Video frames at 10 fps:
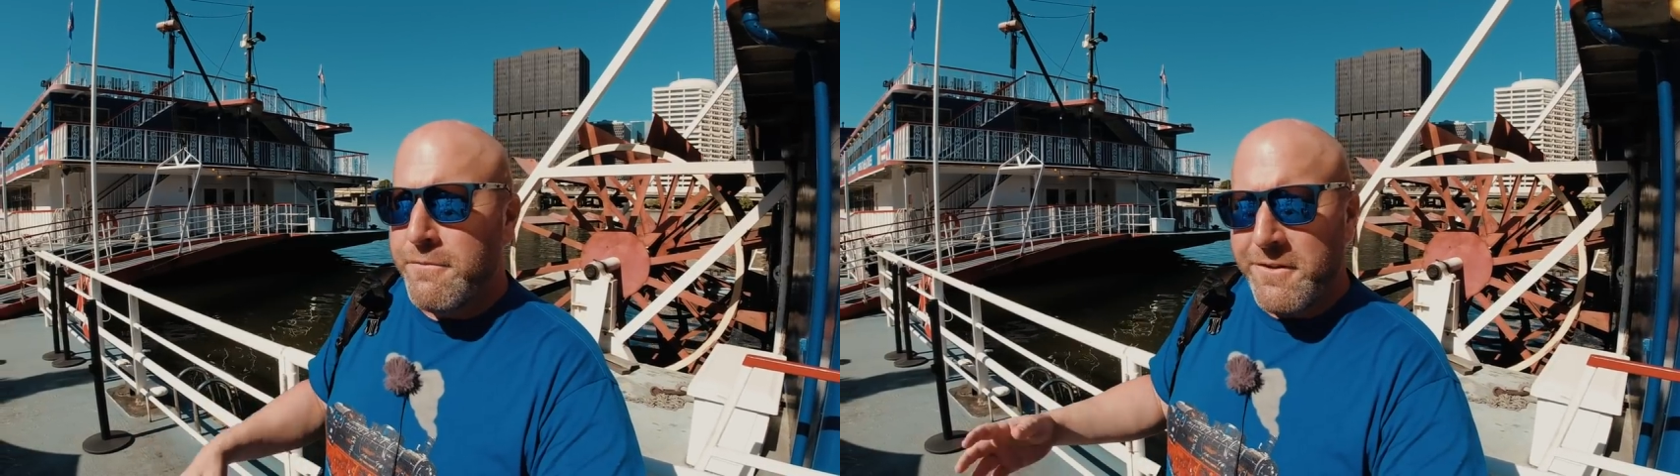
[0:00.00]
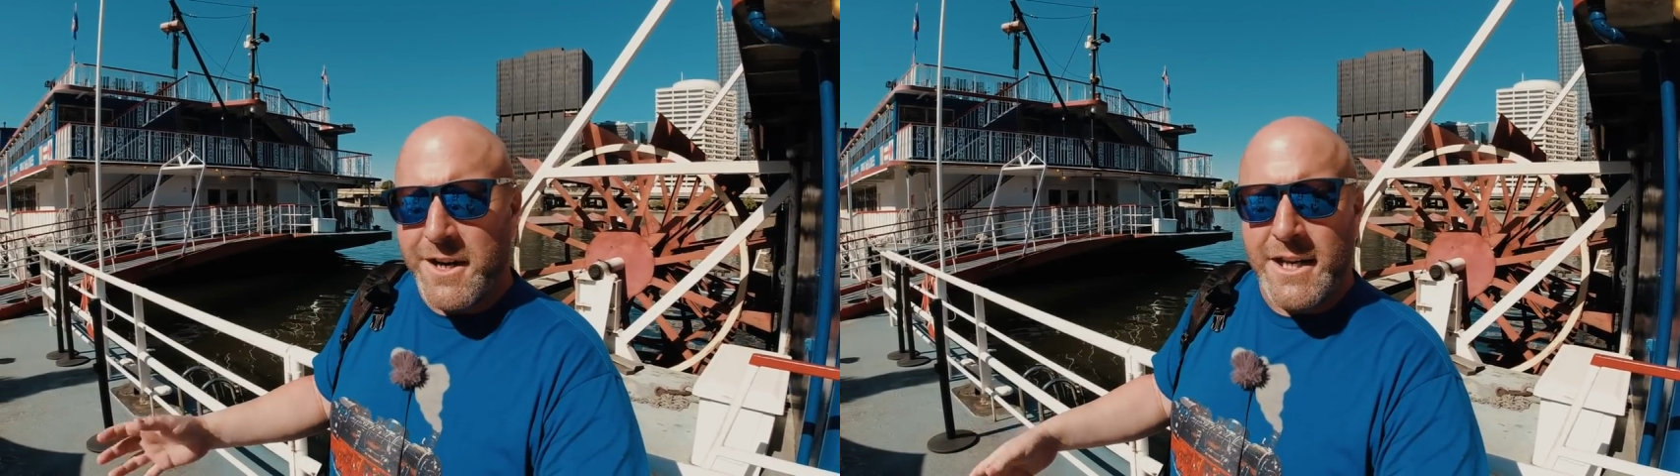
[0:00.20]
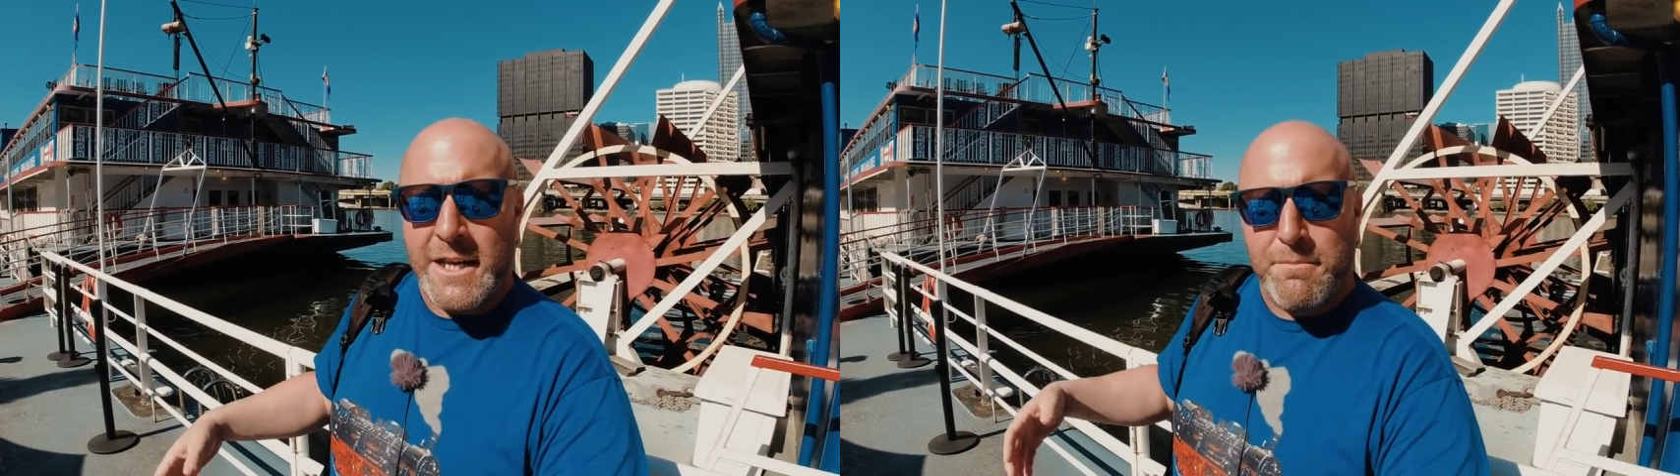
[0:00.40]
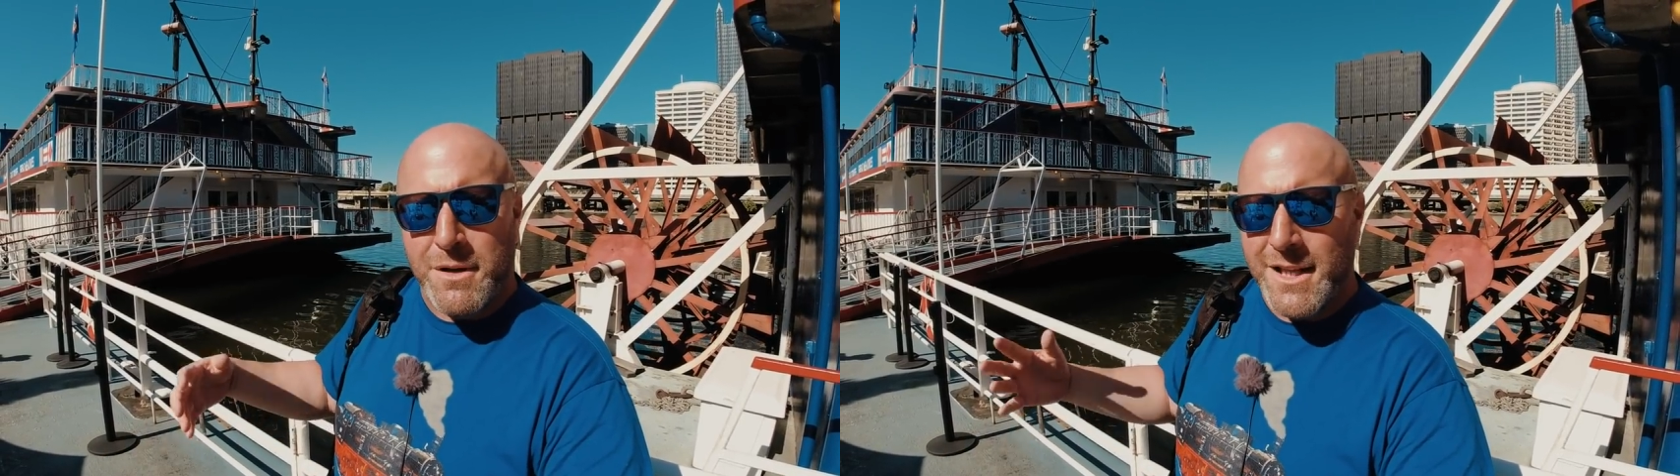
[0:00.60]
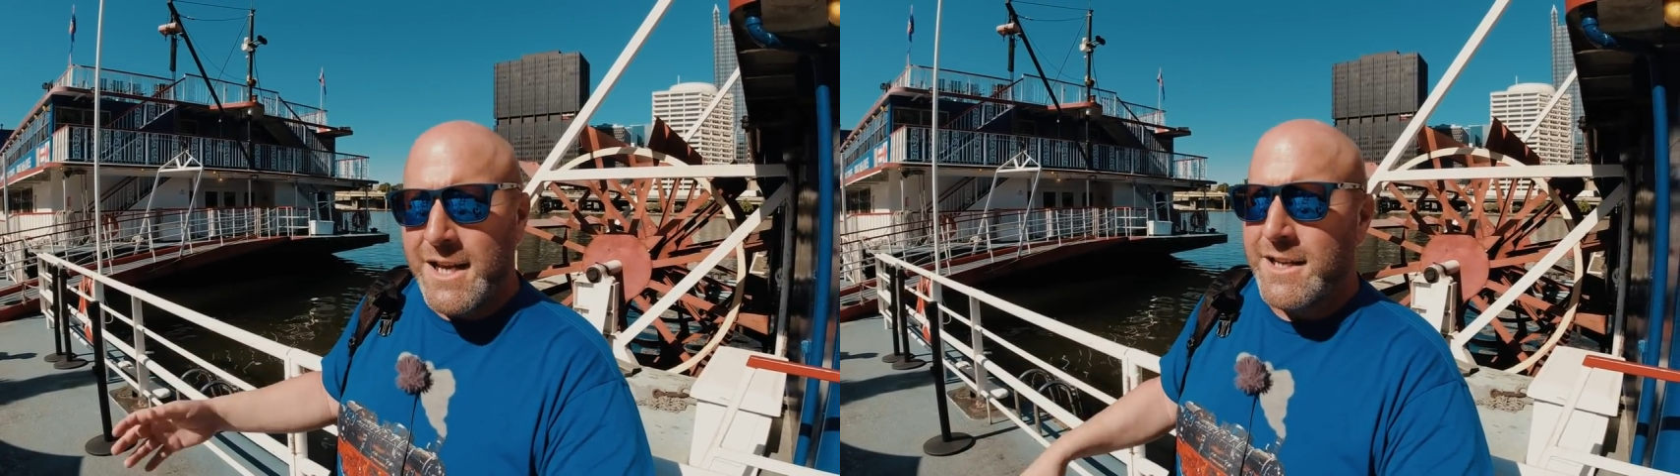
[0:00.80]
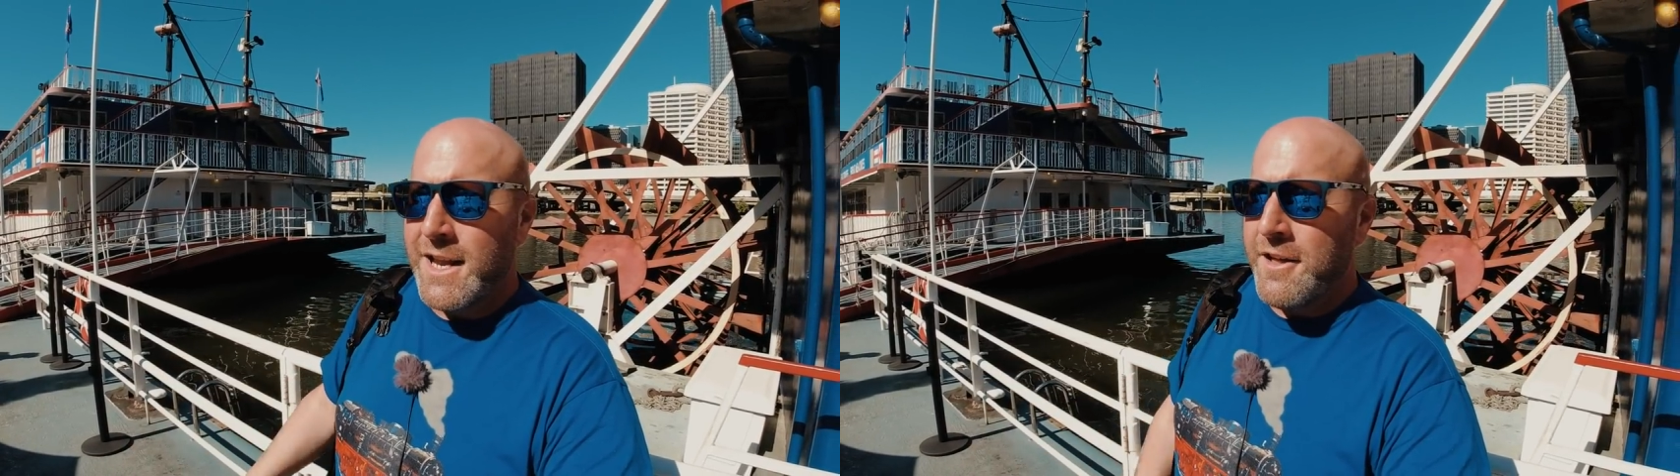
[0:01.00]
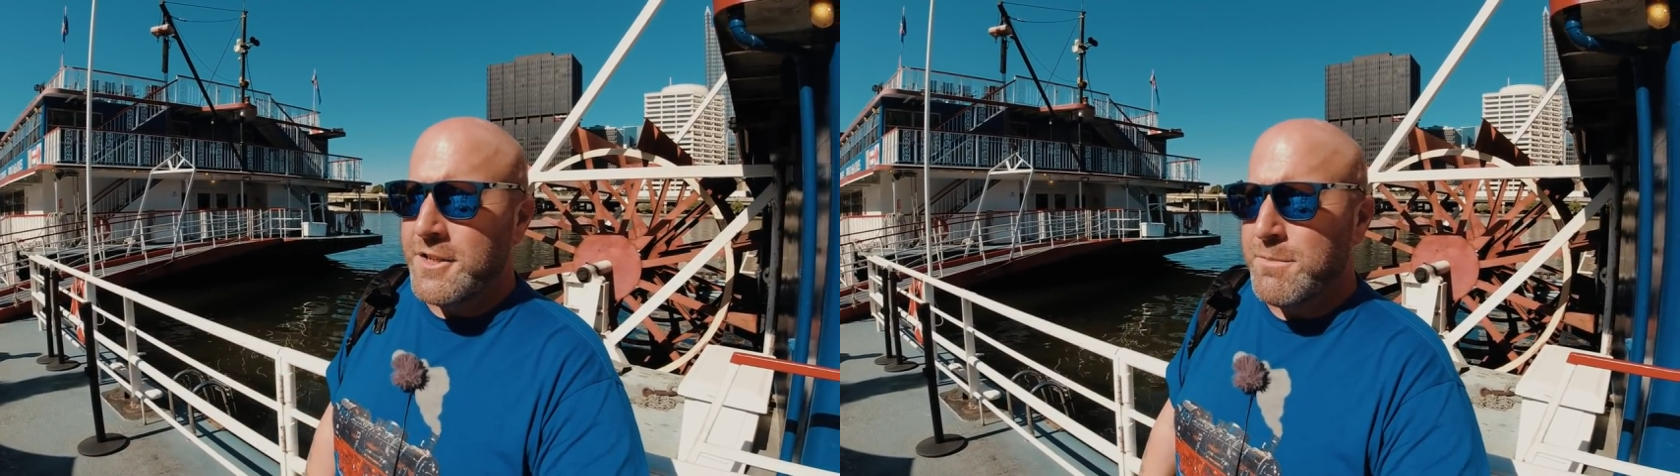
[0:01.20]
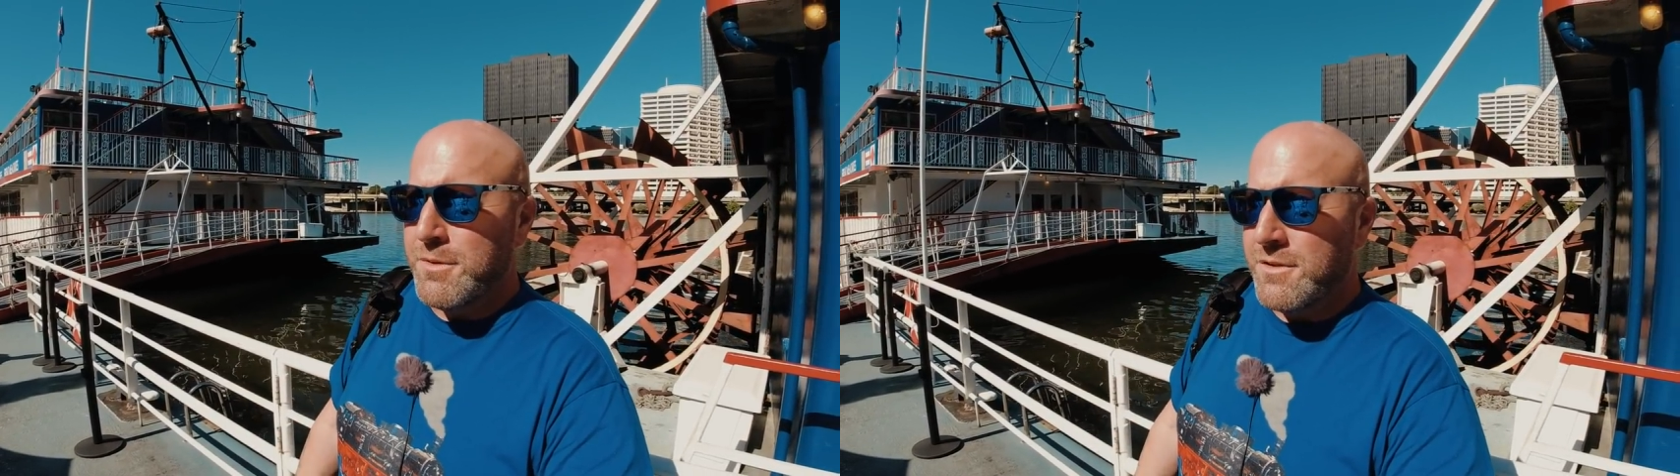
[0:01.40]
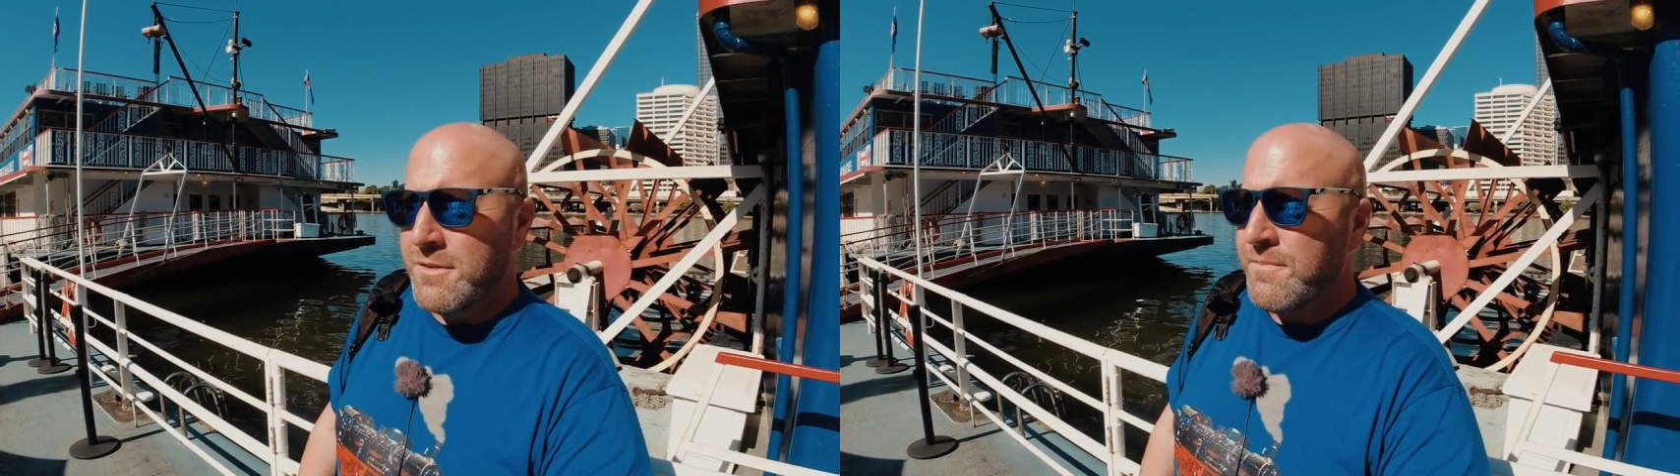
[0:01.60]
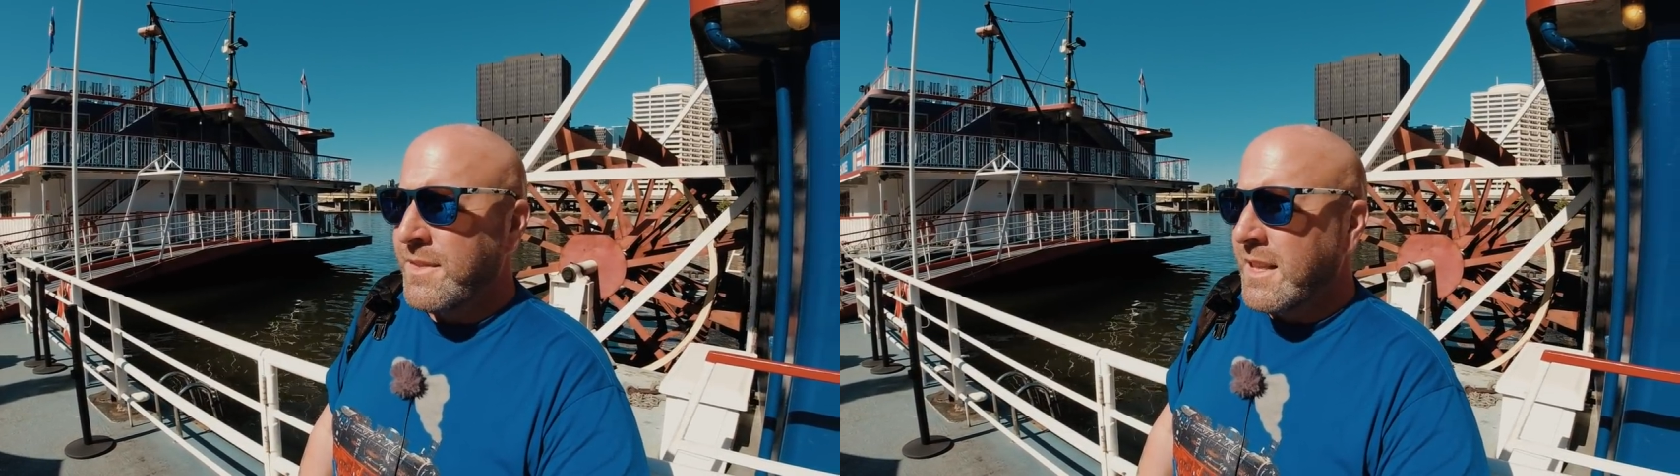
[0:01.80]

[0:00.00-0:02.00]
friendly, polite, knowledgeable,